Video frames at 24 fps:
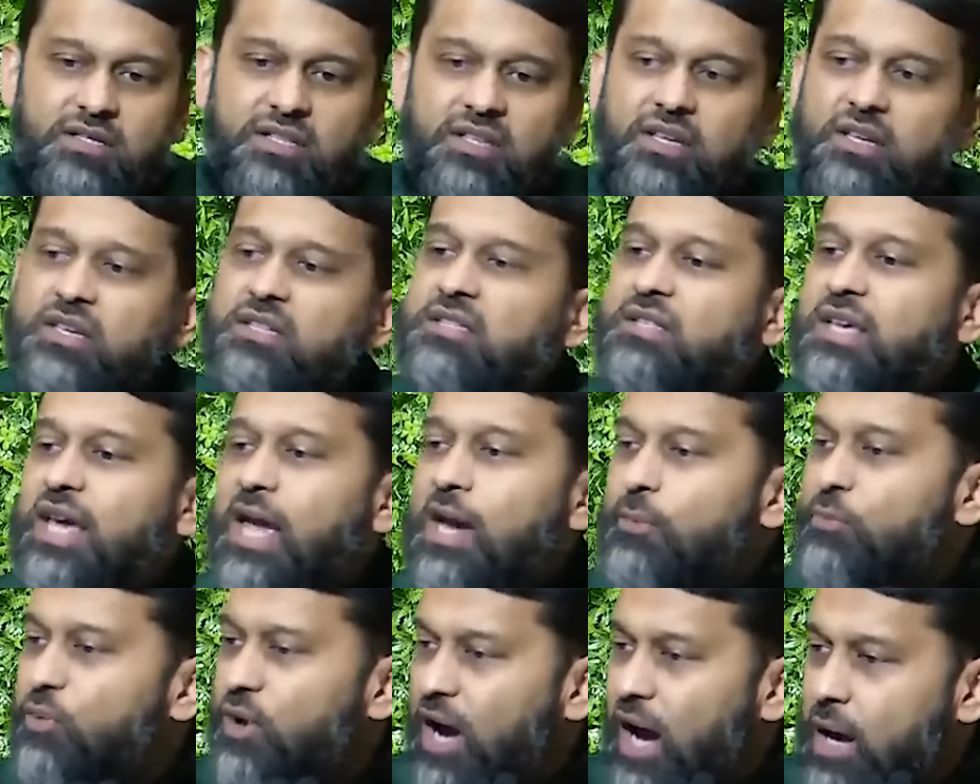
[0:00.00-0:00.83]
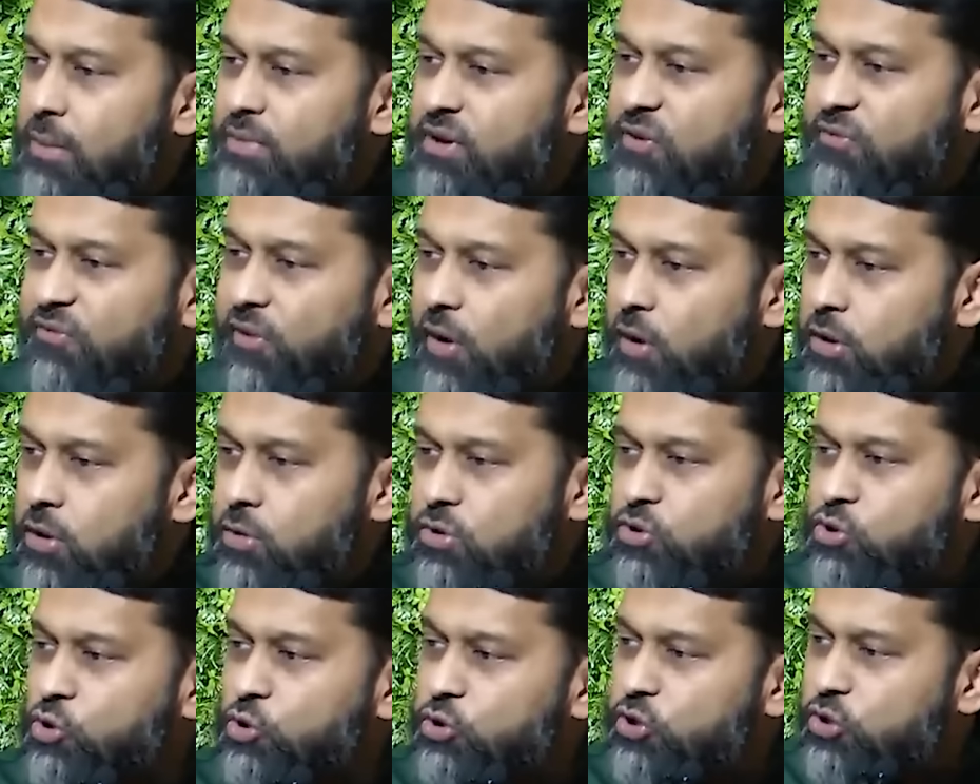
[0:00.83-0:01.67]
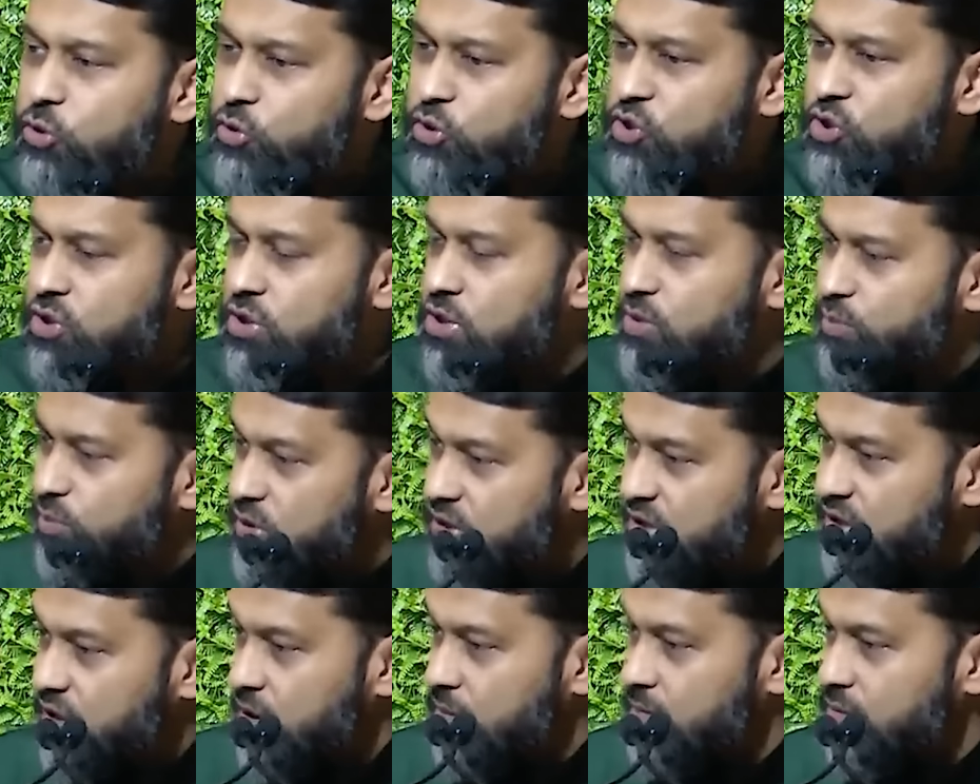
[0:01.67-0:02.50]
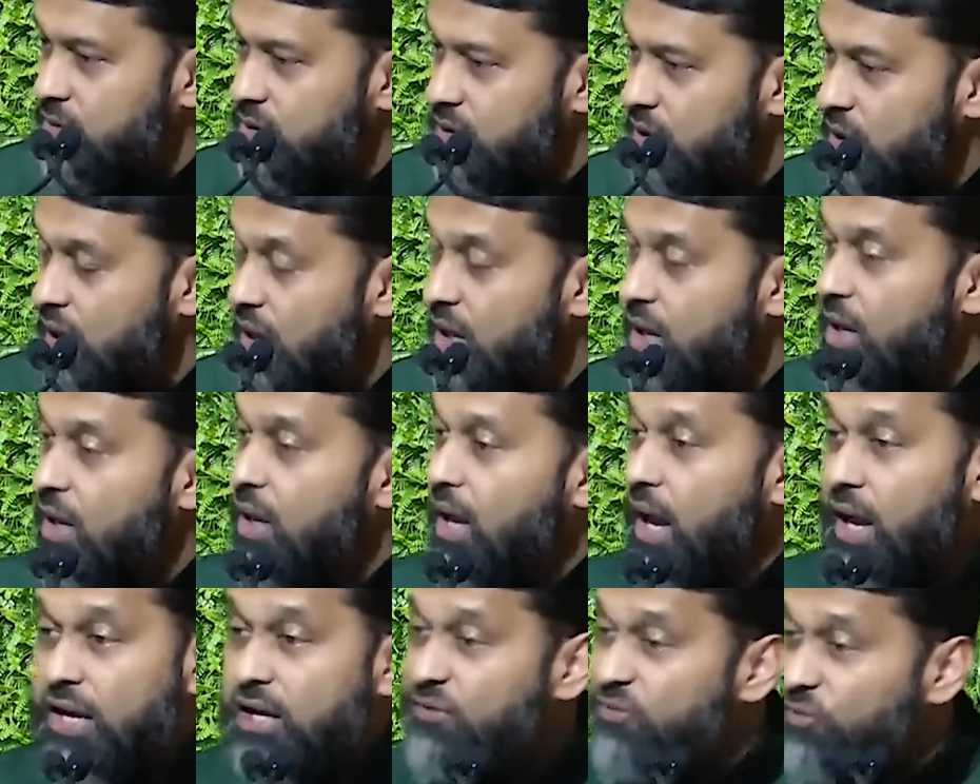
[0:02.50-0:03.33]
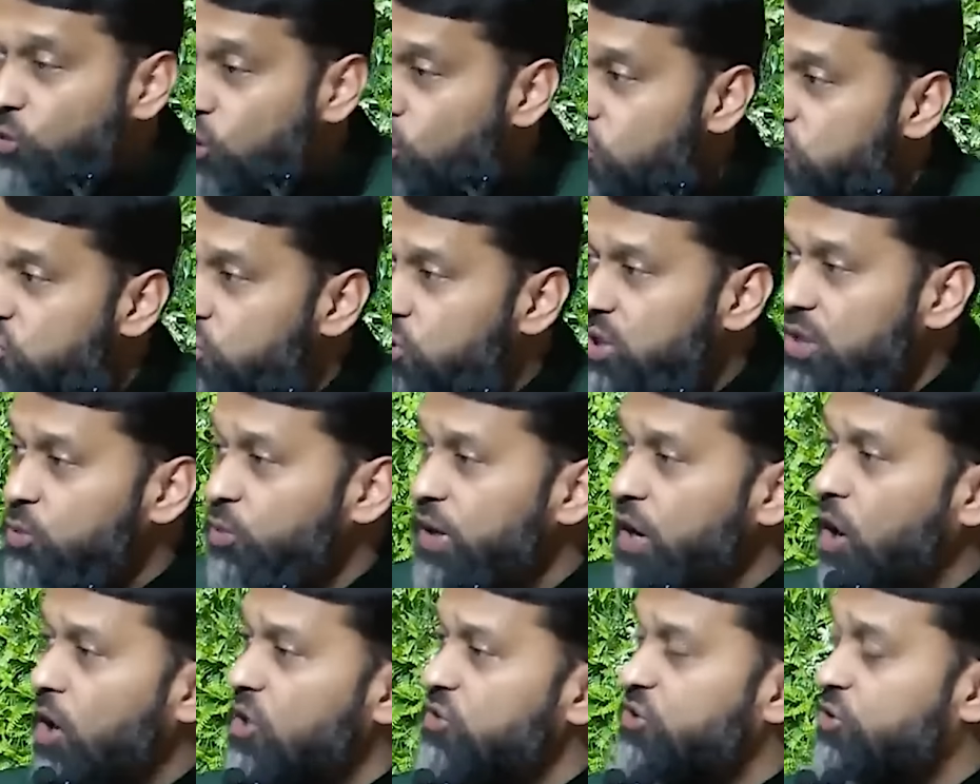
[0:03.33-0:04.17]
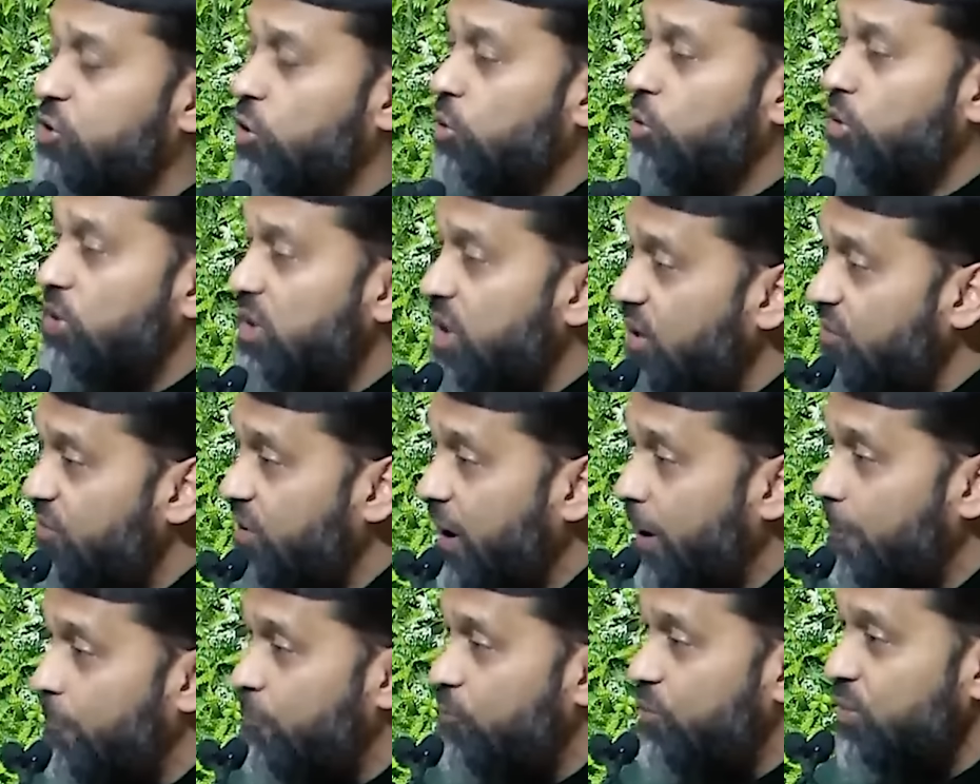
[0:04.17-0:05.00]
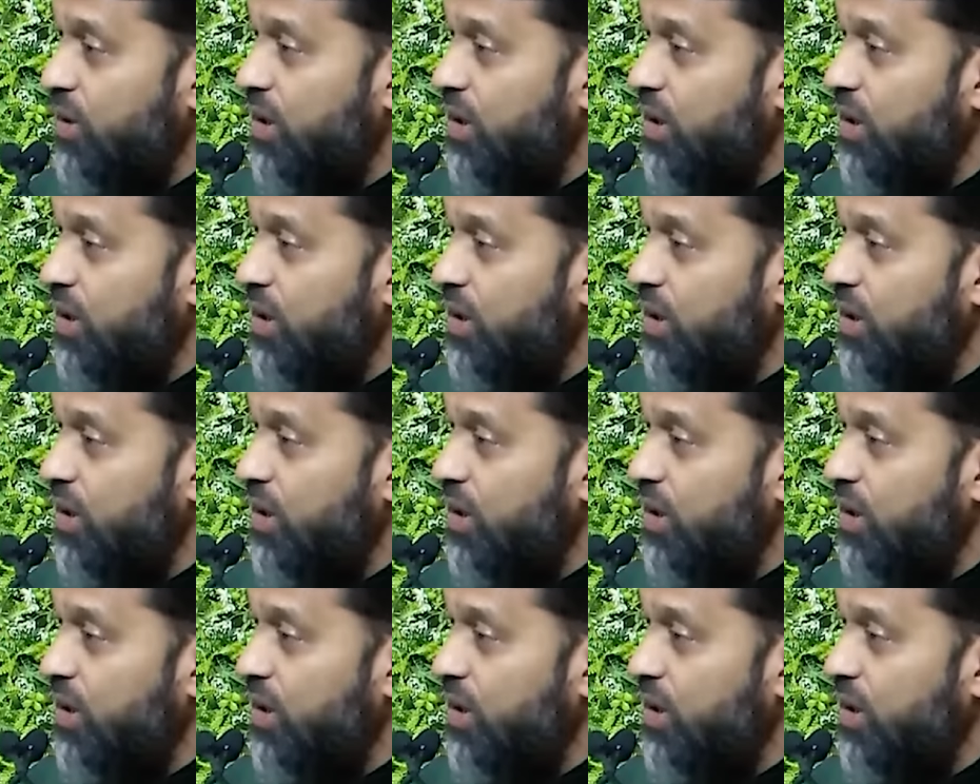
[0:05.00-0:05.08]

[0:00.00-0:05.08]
he is the Abrahamic father, Jews, Christians, Muslims. And of course, we also love him.